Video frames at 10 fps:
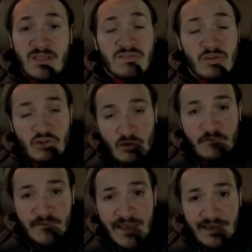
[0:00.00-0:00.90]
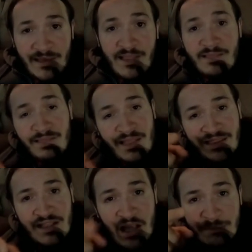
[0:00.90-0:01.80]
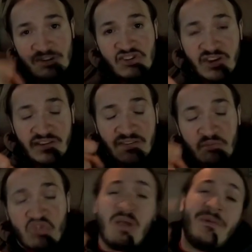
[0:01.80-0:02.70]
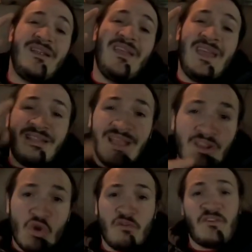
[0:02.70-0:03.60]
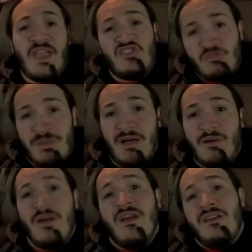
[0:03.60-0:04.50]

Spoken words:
So don't forget, like, comment, share, subscribe, and hit that notification bell,